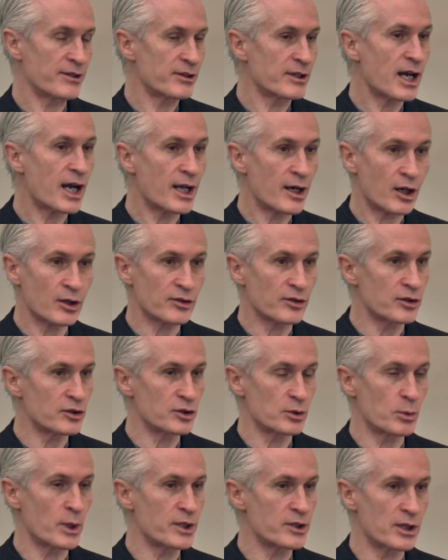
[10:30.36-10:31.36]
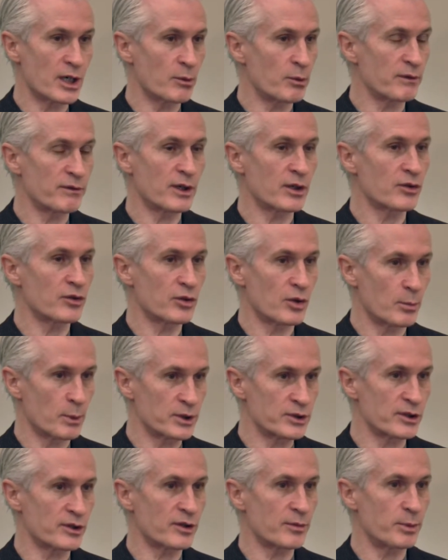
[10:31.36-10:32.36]
our situation now. We've got so
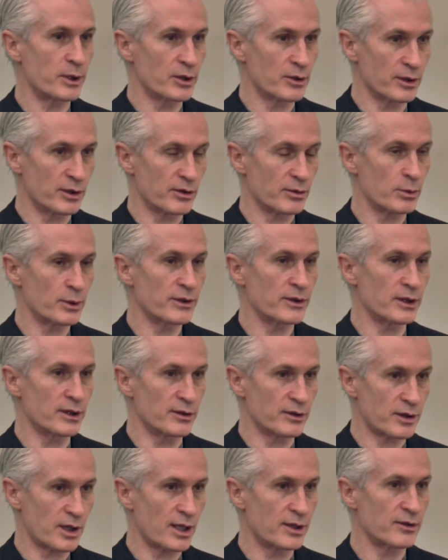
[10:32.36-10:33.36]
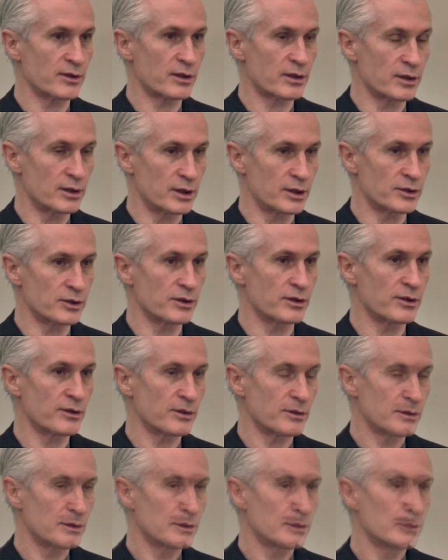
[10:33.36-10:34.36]
much experience with these kinds of conditions.
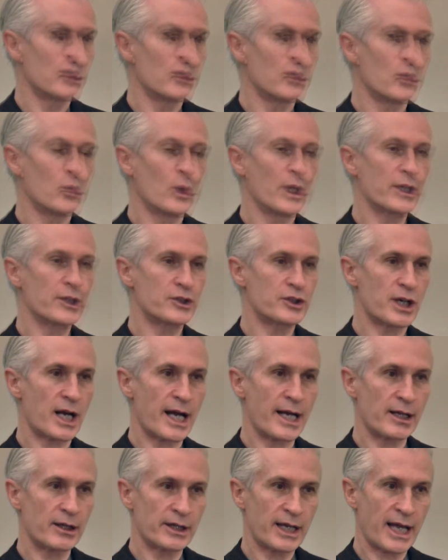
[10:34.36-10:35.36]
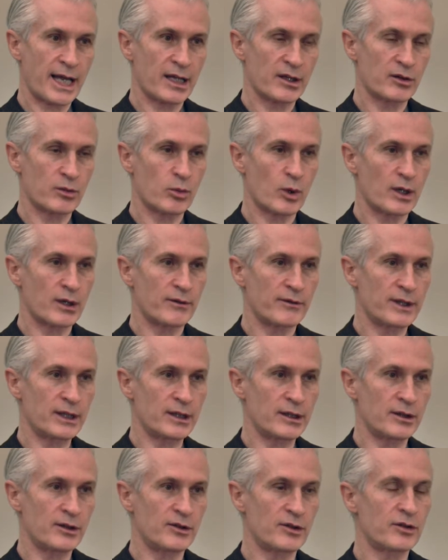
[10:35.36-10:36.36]
When a child has one of
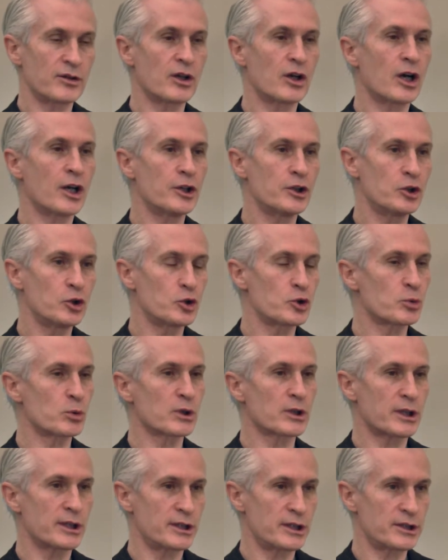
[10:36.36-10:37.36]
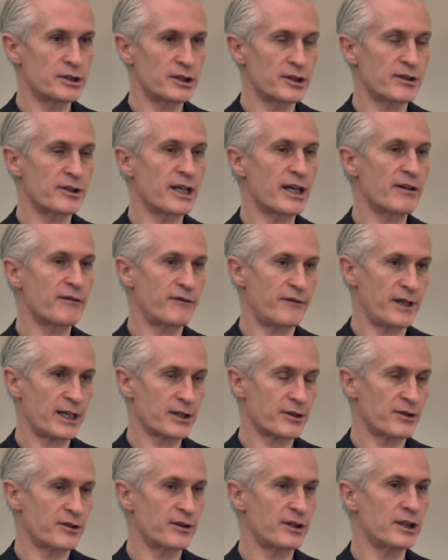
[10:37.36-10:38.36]
these unusual conditions that
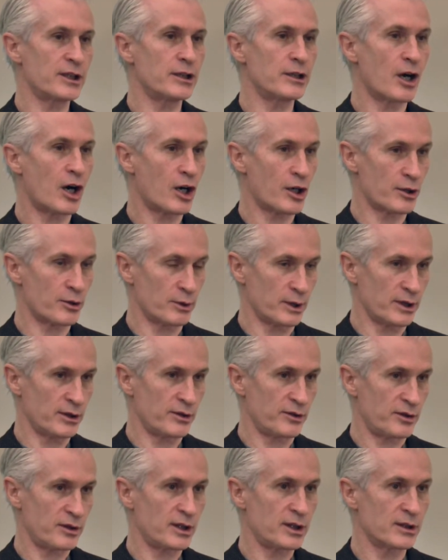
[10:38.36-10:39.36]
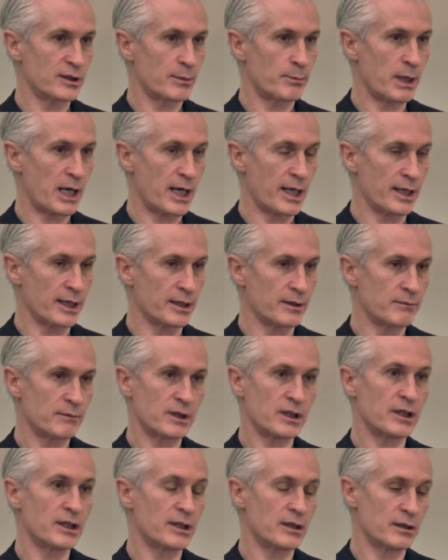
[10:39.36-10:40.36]
affects the arteries in the body,
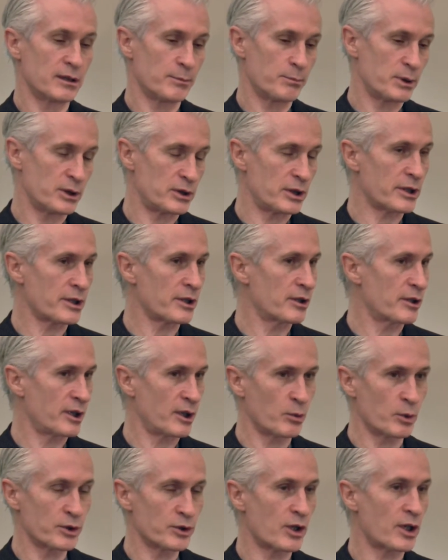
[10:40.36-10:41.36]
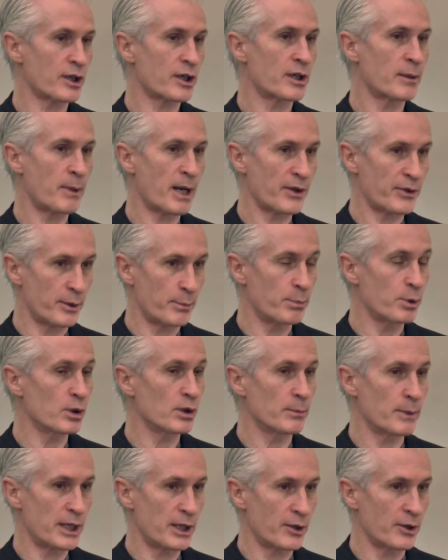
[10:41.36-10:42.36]
and in particular here we're talking about the
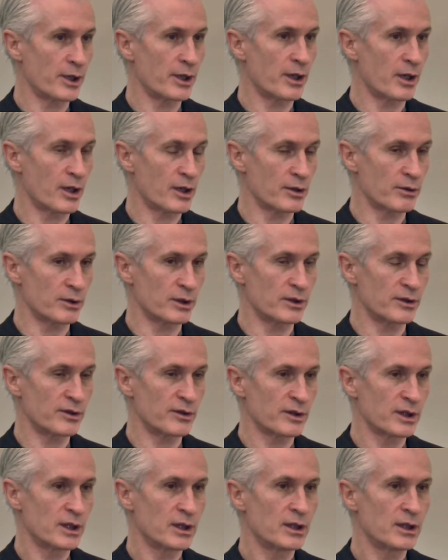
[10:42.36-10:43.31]
pulmonary arteries,